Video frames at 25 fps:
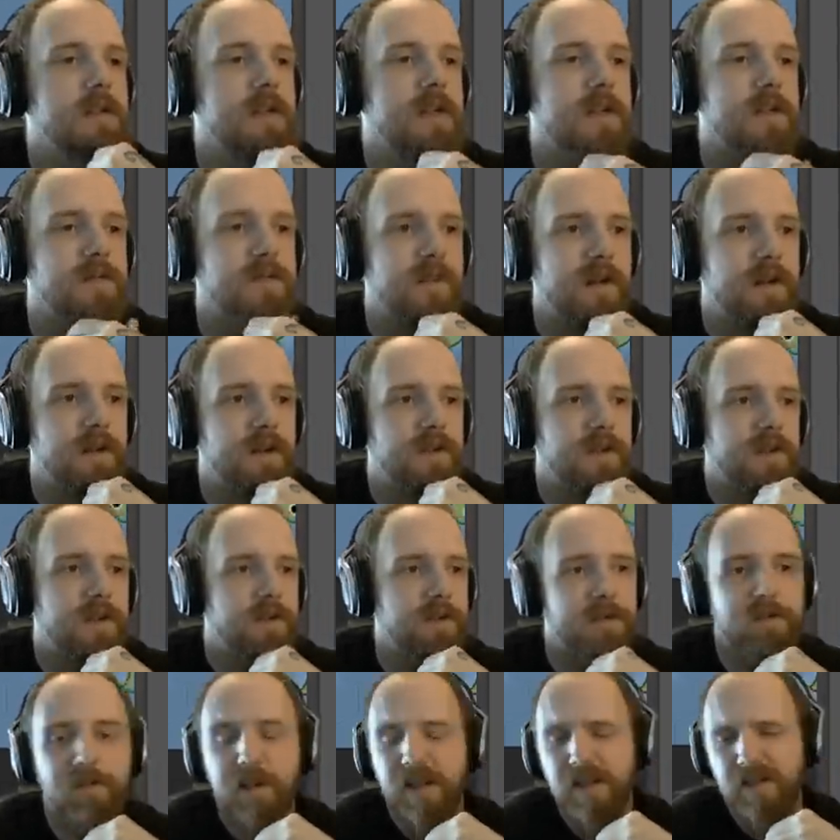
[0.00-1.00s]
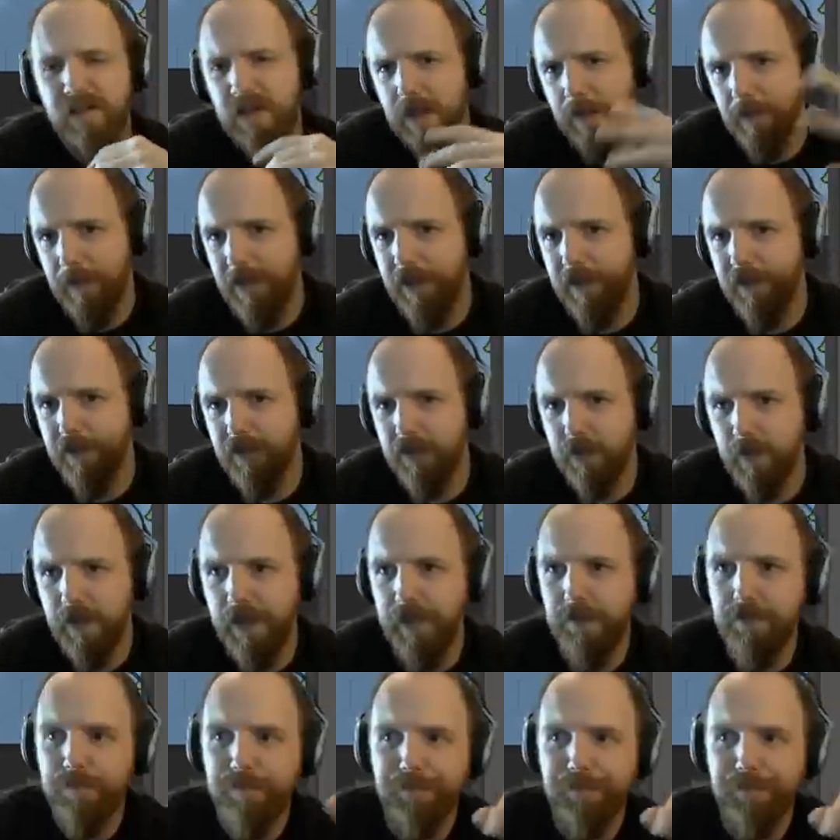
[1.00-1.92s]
and various other events happening in the square.